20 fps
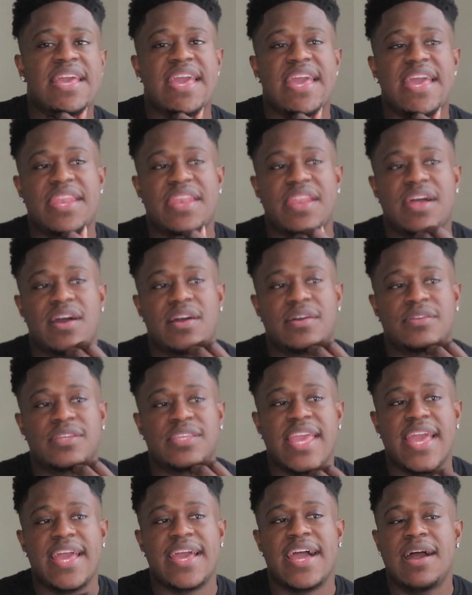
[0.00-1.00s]
And
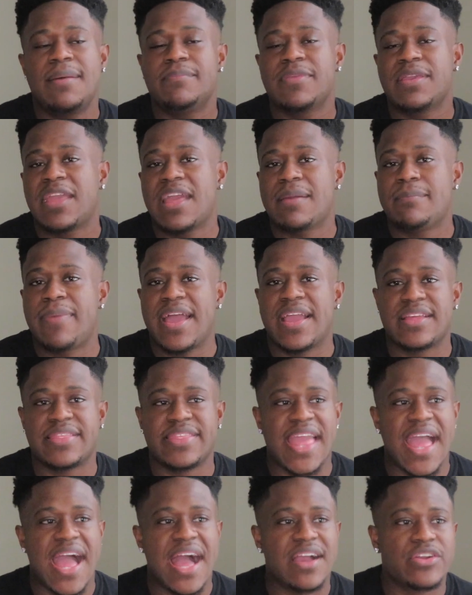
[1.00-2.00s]
yeah, help me get back in
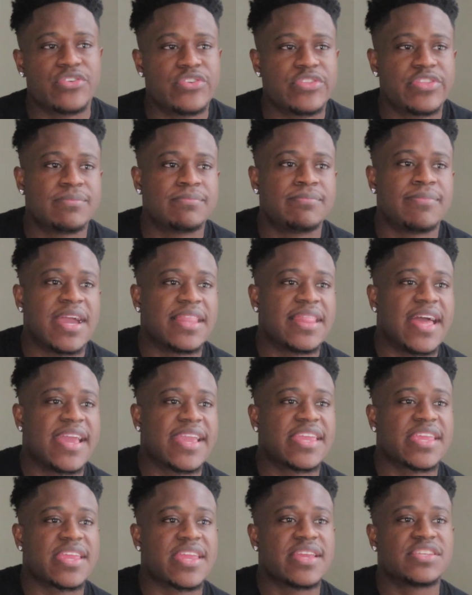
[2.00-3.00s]
the algorithm by
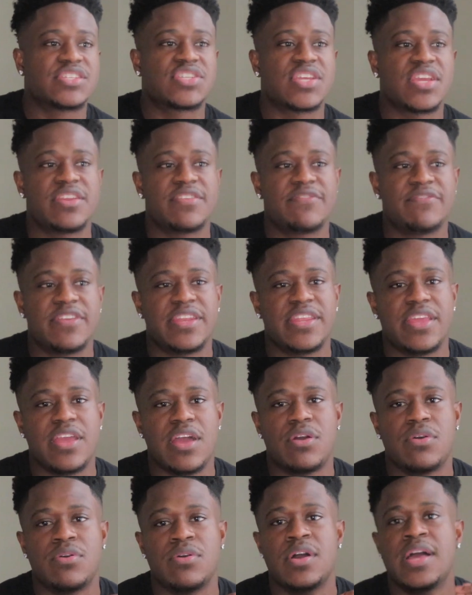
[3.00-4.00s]
liking and share the
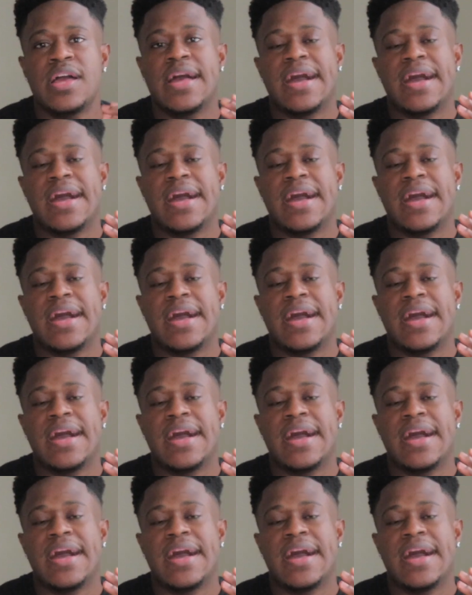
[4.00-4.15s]
video